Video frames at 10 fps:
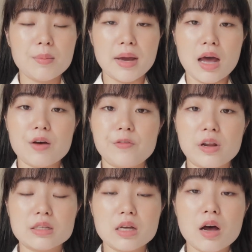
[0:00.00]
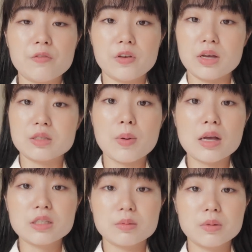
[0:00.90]
my outfit as comfy as
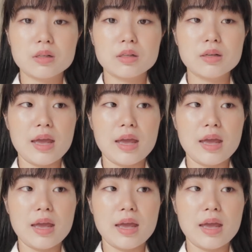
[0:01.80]
possible,